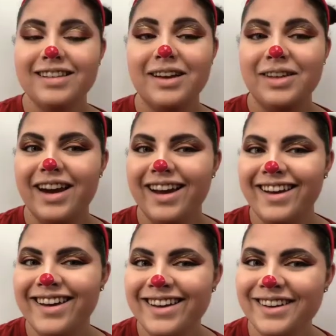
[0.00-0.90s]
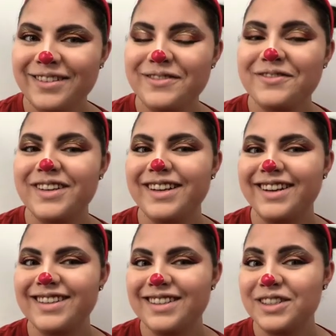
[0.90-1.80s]
Now that I
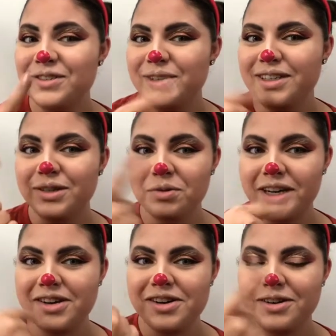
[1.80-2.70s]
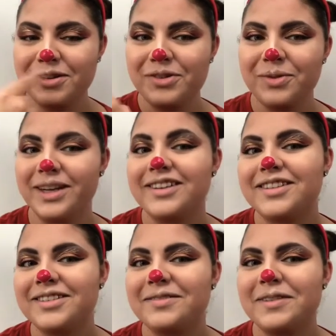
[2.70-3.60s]
finished doing the red nose,
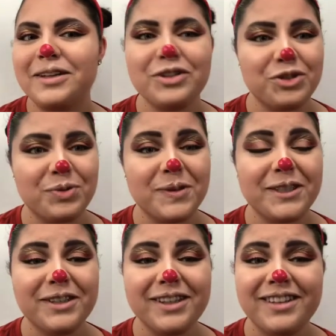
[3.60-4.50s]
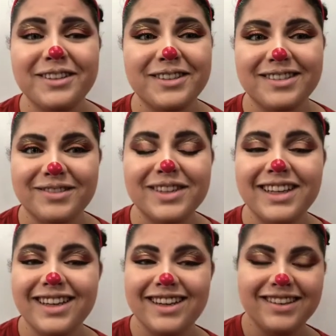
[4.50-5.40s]
which it looks pretty good, it looks
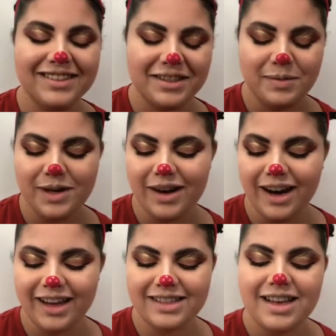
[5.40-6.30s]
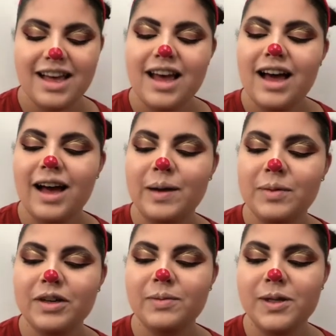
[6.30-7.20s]
really cute to be honest,
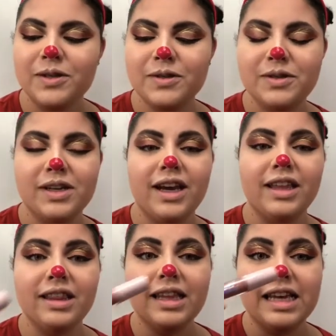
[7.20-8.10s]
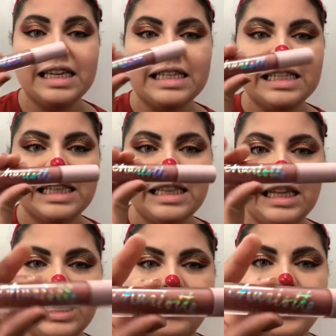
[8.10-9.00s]
I'm gonna be using this
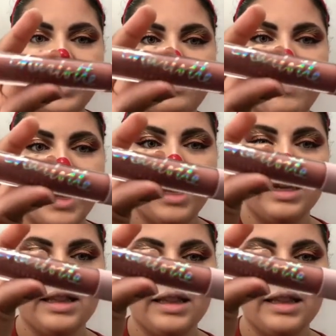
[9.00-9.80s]
liquid matte